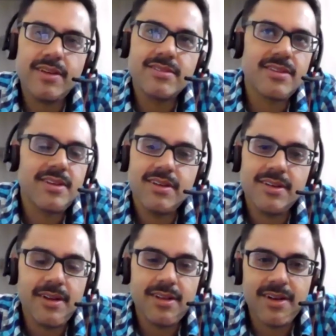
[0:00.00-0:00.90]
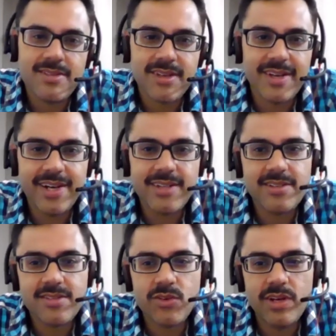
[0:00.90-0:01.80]
I think it's a great
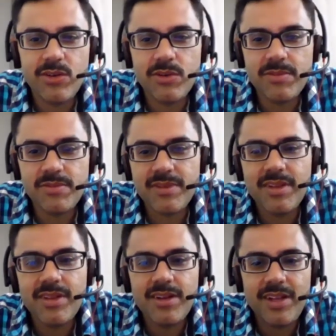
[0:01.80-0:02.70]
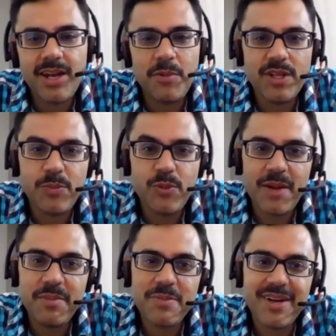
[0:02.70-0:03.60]
story to tell about the
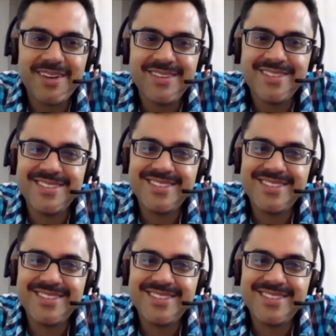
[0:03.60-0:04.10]
programming mind.